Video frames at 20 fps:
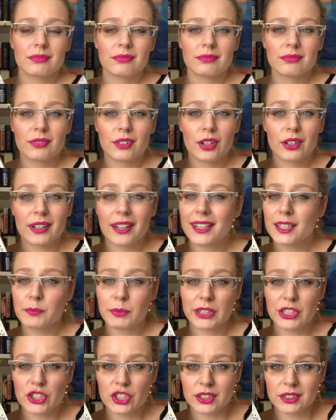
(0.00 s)
on
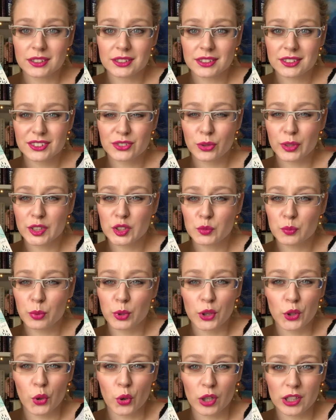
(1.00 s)
expeditions to
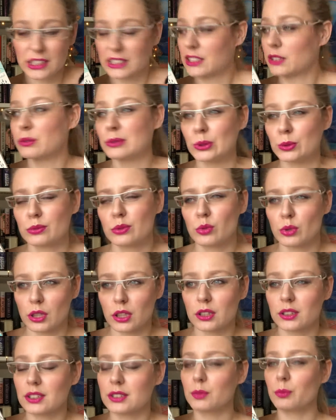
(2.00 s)
explore the
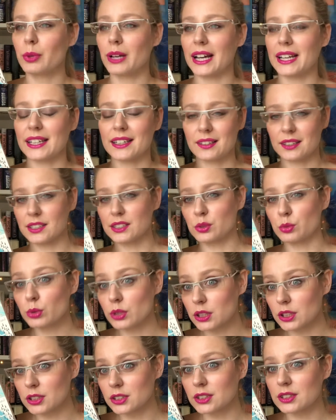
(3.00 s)
world. But in this
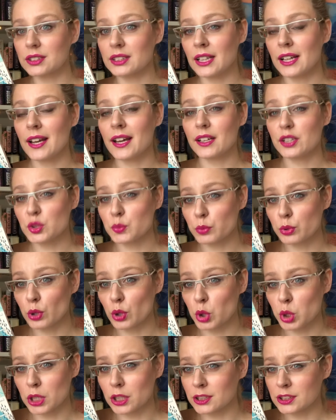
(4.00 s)
world,
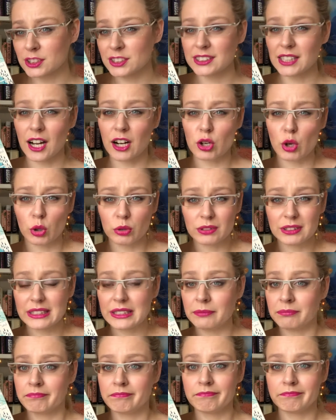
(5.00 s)
explorers are
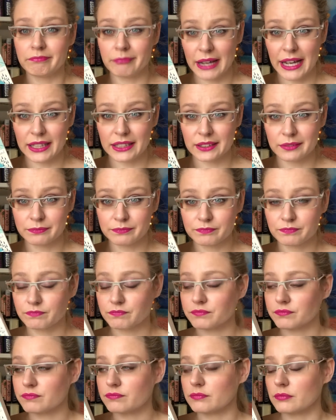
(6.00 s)
only men.
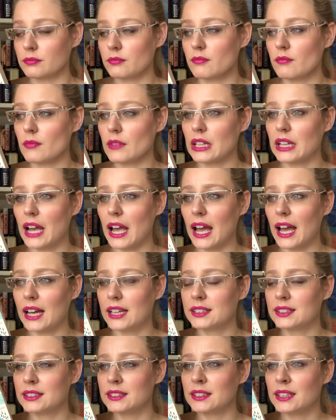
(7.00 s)

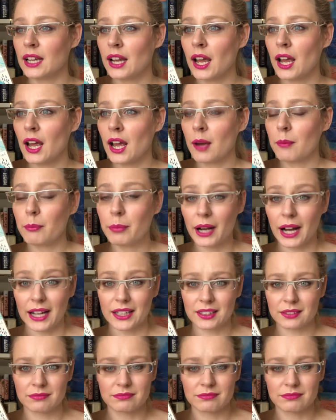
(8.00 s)
But